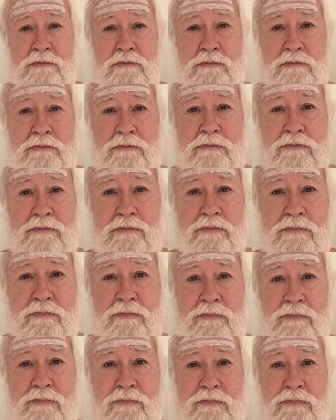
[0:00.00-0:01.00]

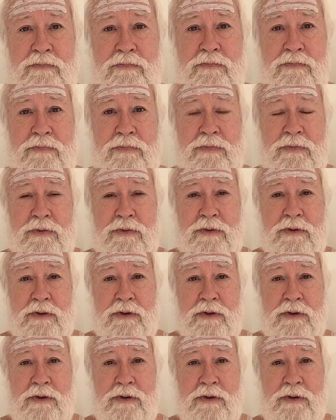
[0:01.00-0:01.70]
Nothing is said.